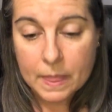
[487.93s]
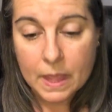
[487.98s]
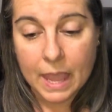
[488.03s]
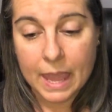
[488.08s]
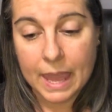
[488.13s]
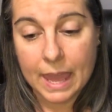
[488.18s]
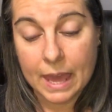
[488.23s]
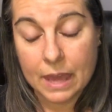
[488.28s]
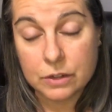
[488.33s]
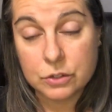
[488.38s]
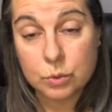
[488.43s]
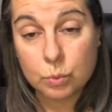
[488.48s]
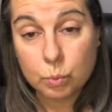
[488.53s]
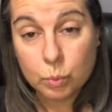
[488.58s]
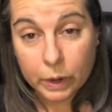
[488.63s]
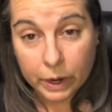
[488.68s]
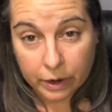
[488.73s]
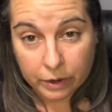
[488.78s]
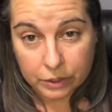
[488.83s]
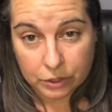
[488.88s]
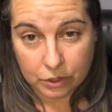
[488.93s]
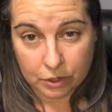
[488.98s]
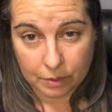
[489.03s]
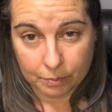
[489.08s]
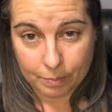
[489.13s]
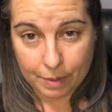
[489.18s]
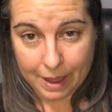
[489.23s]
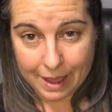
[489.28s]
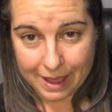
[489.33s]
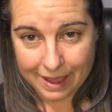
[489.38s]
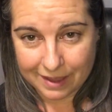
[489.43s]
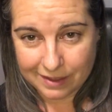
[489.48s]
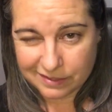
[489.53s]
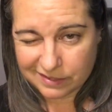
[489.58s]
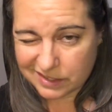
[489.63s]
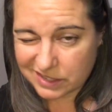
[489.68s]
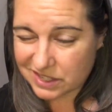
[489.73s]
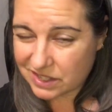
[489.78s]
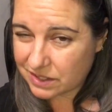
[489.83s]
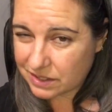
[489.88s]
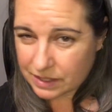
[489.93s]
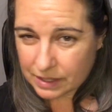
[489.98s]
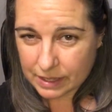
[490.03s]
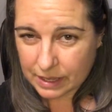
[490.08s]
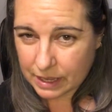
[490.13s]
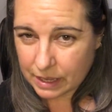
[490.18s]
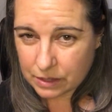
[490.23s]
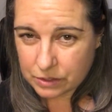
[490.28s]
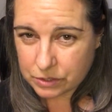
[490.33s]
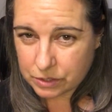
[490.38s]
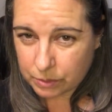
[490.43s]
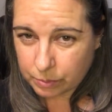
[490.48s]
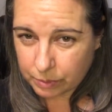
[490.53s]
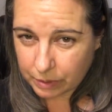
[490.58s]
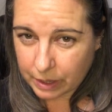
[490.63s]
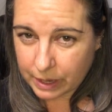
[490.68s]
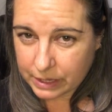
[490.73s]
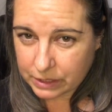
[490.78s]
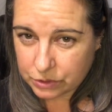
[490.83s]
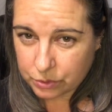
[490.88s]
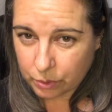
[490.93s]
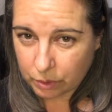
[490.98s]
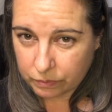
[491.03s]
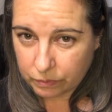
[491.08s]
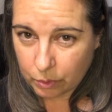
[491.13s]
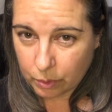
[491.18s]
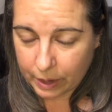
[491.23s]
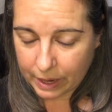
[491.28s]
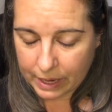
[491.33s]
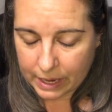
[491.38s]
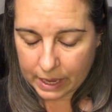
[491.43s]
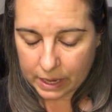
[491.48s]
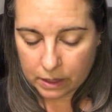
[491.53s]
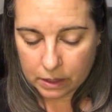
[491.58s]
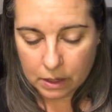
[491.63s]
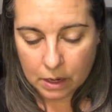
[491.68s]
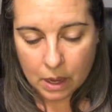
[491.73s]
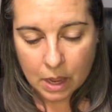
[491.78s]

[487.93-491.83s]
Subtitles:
and where you can buy it, just in case you would like to avoid it.